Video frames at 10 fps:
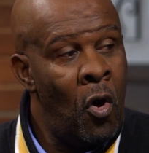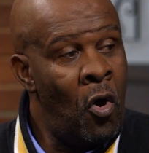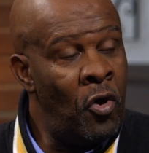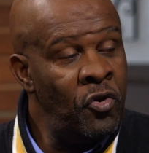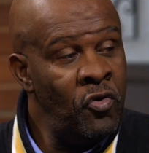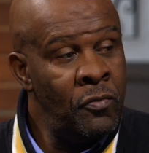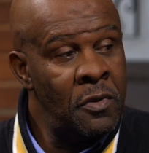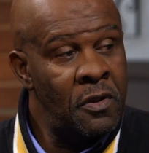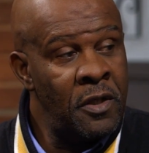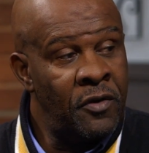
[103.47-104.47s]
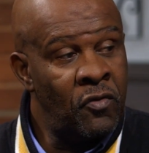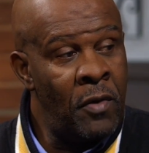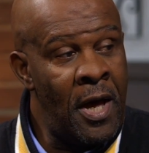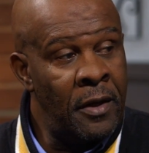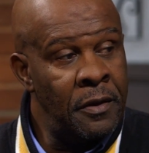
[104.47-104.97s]
on human
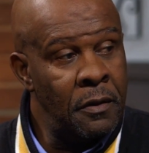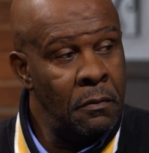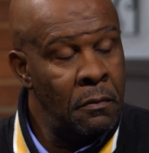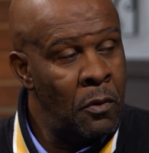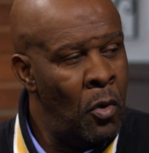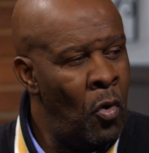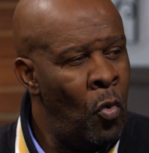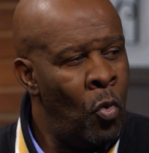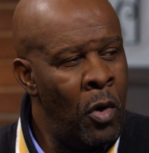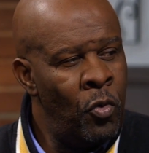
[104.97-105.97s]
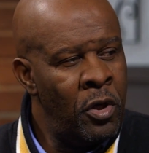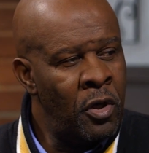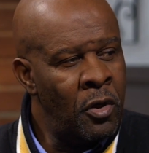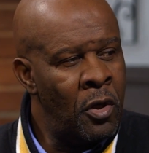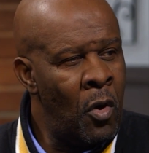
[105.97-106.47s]
sexuality, where we're
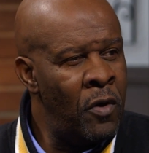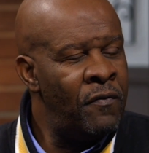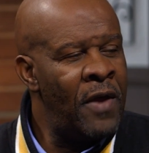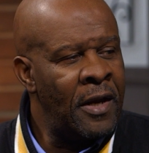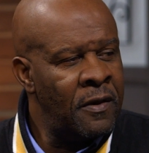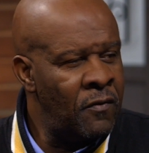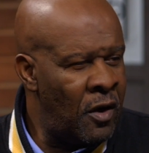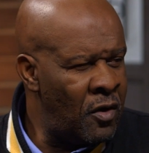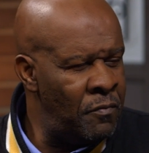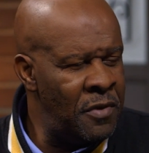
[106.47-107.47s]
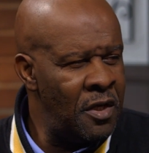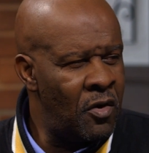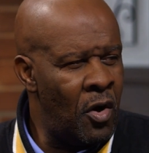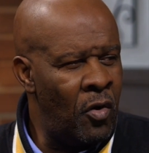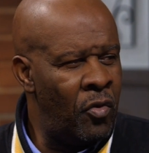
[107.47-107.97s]
going to go, in fact, a committee
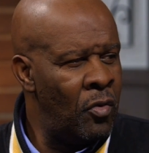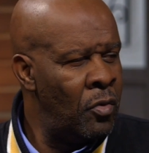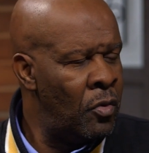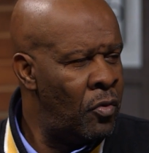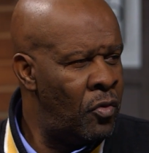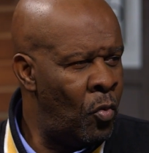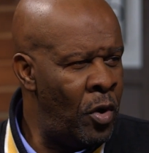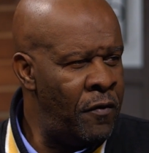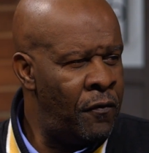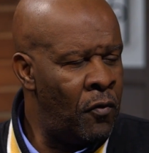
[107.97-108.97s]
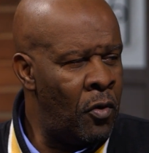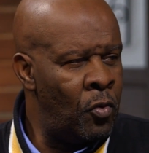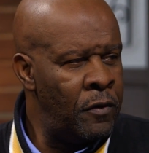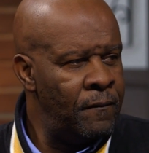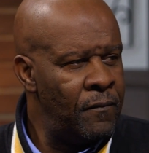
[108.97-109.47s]
called The Way
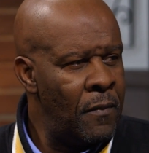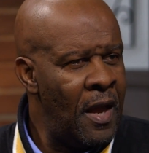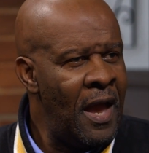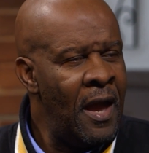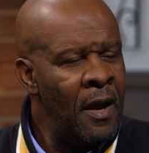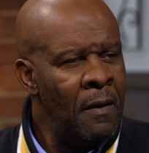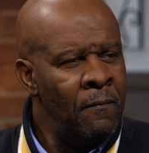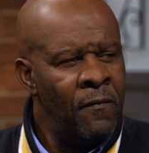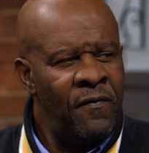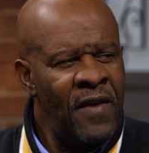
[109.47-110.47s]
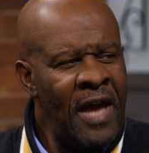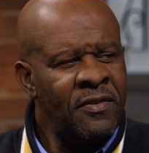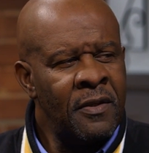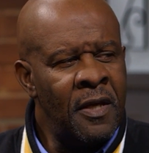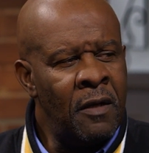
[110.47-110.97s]
Forward.
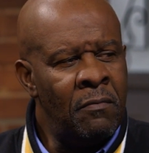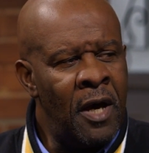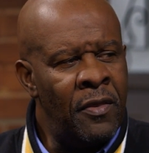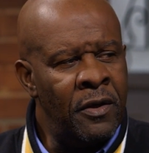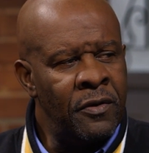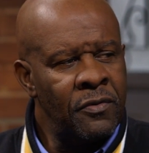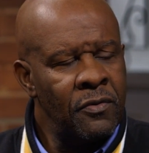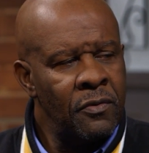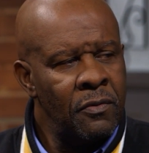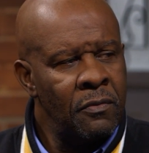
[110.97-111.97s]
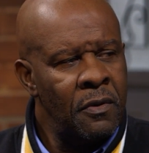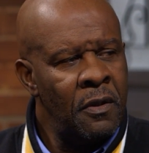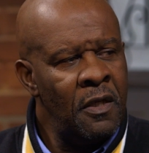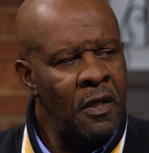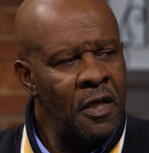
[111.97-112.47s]
Fascinated by this,
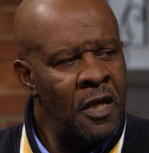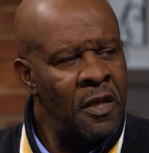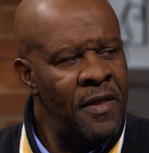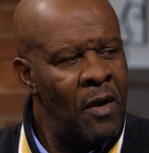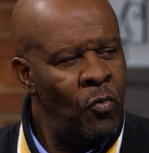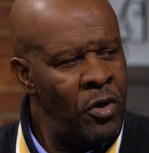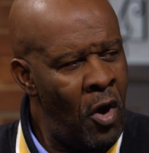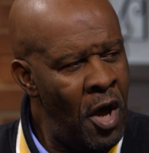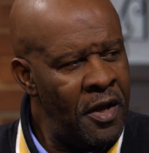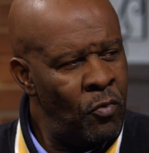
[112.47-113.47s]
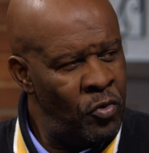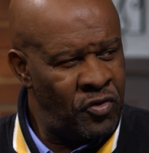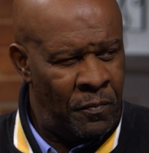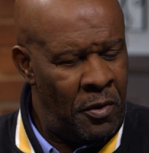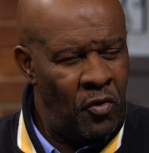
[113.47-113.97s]
in that we're
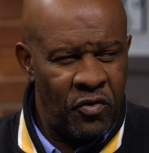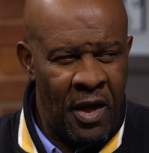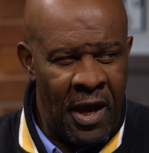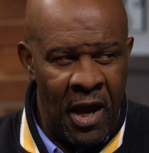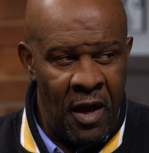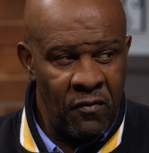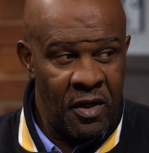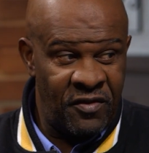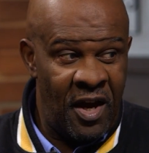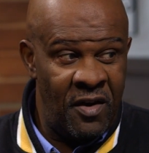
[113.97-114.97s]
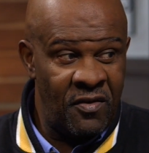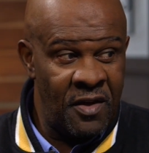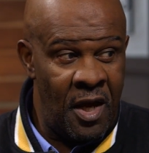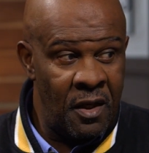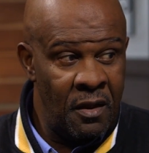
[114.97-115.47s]
supposed to have, as I
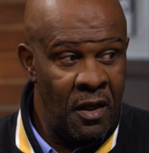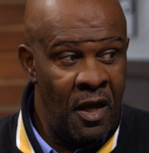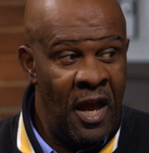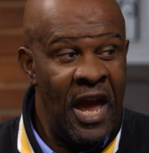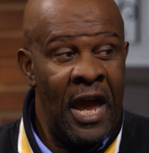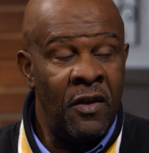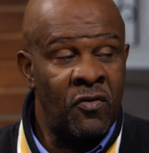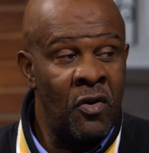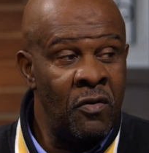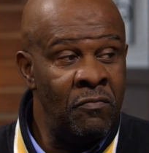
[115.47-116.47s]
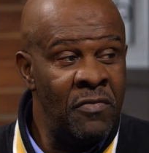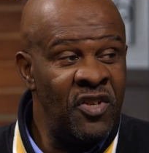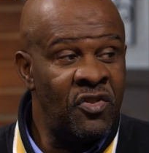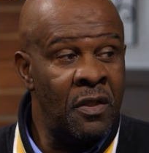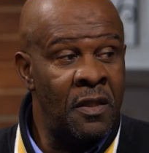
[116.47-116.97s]
understand it, a certain
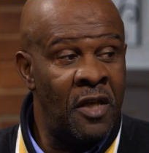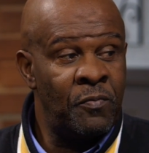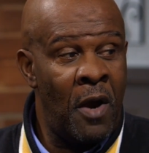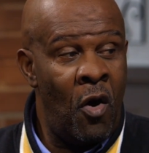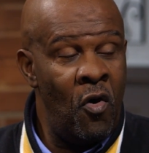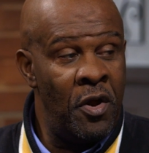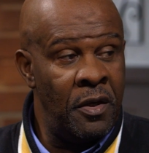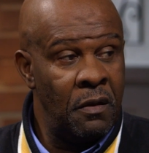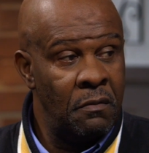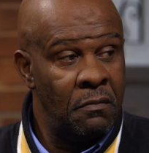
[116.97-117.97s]
mission that's priority.